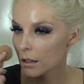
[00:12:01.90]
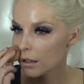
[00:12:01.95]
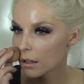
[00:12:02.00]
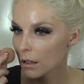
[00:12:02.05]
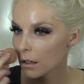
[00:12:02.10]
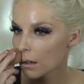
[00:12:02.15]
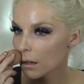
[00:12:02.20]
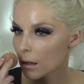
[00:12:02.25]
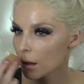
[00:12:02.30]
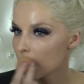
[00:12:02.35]

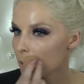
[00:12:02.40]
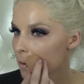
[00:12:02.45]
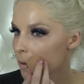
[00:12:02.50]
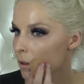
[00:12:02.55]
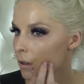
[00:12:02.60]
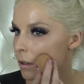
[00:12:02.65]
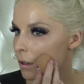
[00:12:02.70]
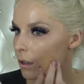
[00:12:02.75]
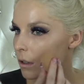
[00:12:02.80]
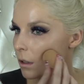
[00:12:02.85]

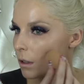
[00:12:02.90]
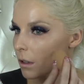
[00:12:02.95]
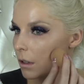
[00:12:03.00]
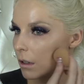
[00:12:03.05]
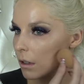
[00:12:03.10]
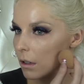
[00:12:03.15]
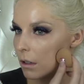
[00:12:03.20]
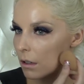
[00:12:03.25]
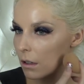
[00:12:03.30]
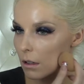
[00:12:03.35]

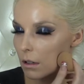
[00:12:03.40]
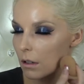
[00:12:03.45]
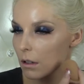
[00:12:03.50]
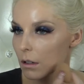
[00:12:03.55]
No one is speaking in this clip.